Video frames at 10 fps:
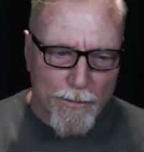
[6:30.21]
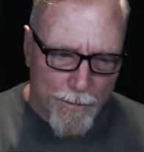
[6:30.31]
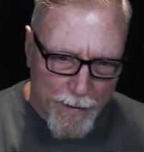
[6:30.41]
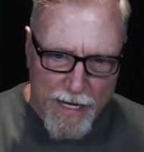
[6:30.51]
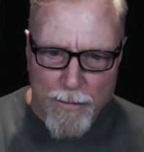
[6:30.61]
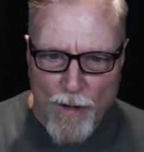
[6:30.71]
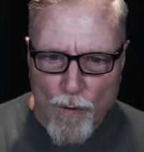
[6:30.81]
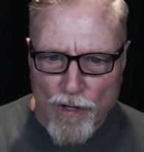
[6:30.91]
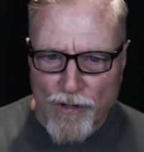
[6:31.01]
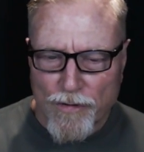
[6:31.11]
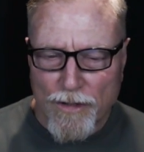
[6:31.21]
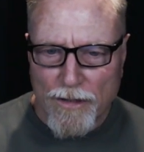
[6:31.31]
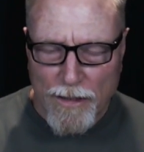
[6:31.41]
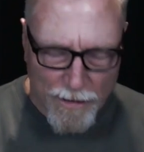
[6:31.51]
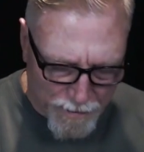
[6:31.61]
becoming
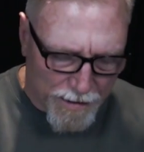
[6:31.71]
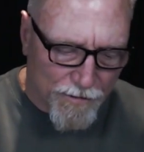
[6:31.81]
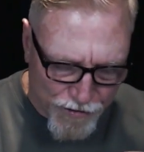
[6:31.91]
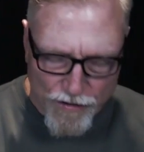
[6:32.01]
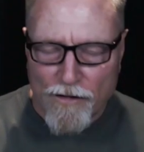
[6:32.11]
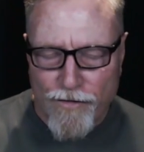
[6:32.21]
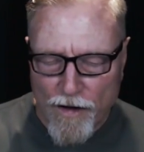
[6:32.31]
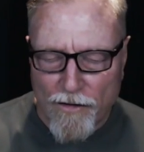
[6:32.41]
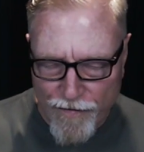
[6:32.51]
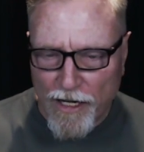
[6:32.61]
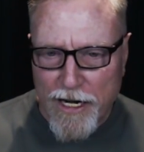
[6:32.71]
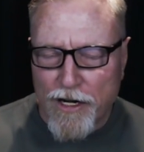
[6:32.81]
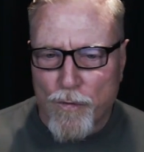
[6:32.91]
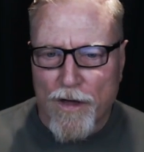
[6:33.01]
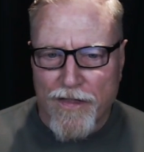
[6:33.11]

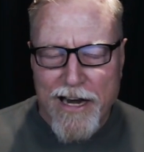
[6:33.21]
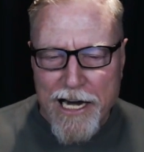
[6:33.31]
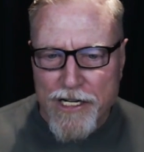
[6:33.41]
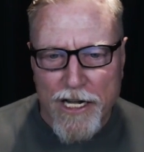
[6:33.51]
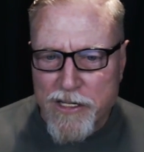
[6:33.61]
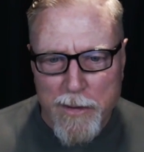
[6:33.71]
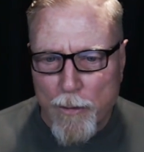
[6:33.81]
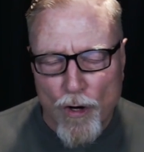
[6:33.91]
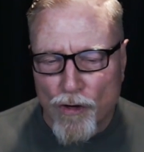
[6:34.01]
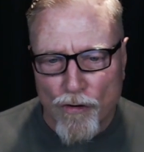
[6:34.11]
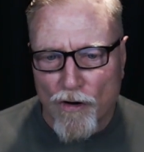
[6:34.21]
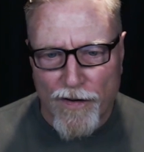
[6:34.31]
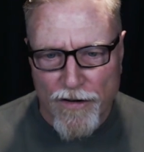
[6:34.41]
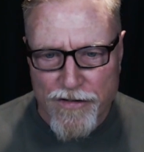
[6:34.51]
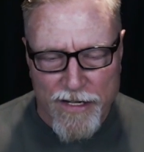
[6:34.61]
affiliated with the National AIDS Memorial Grove
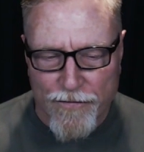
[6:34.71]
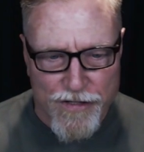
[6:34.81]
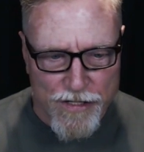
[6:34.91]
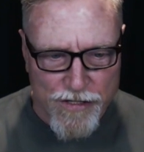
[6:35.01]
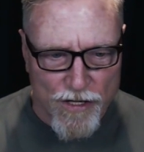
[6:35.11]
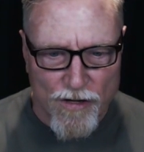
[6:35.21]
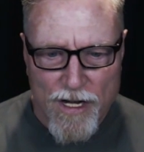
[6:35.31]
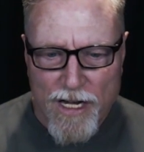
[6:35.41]
here in San Francisco